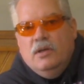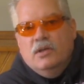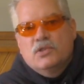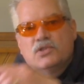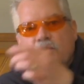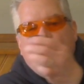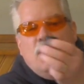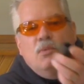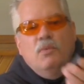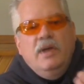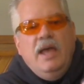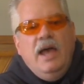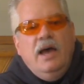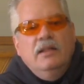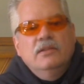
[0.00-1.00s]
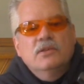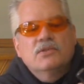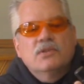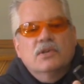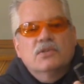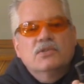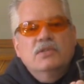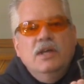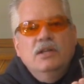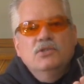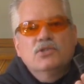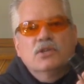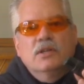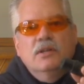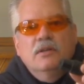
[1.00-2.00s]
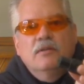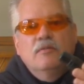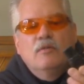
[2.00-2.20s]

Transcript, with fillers: So when we add this extension,